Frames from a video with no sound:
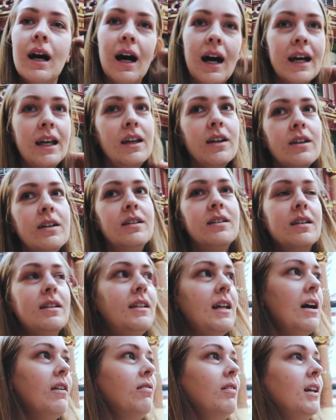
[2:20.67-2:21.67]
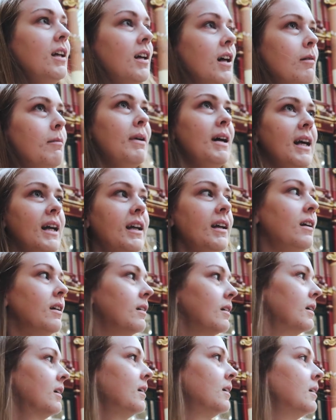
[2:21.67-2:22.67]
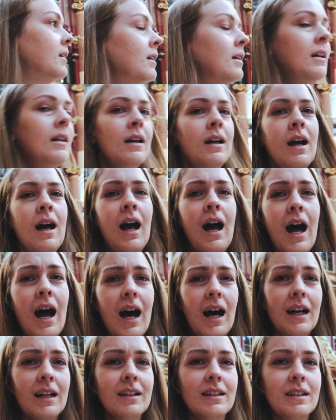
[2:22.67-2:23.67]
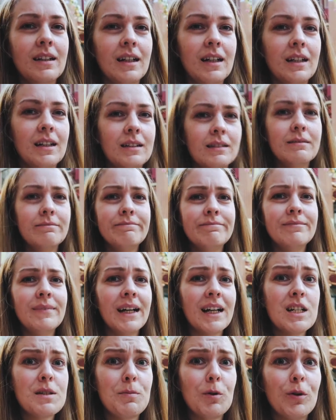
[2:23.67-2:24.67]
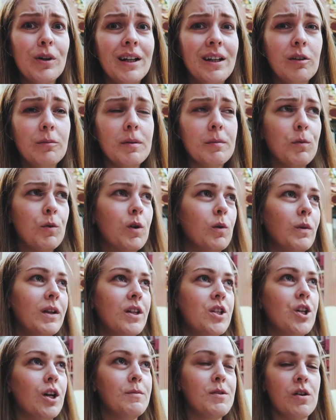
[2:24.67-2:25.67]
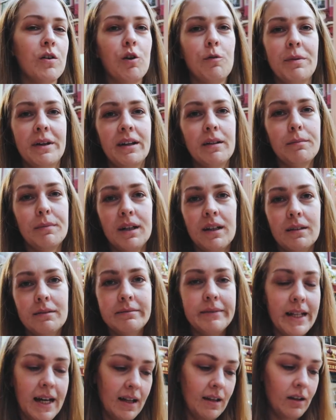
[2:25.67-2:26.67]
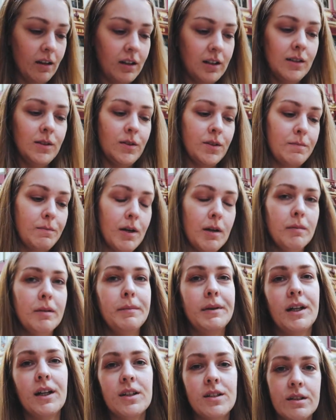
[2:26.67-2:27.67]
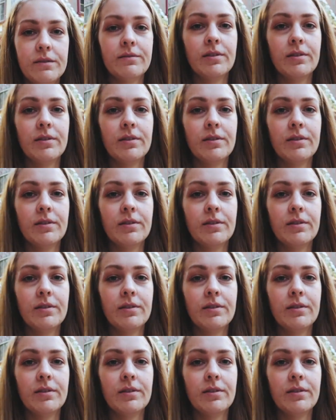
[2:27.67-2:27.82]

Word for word: I could definitely come back here and uh, explore a little bit more when the shops are open. But yeah, they're closed probably because of